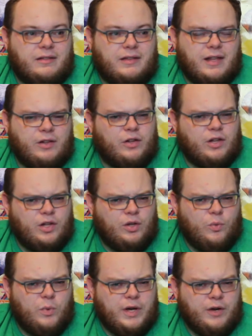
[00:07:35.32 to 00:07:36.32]
They look a
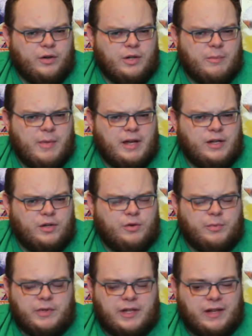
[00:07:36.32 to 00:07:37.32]
little weird in the
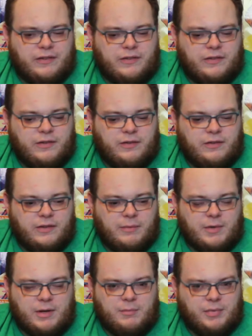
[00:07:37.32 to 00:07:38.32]
menu, but that's
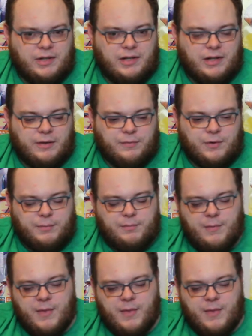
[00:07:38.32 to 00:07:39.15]
something completely different.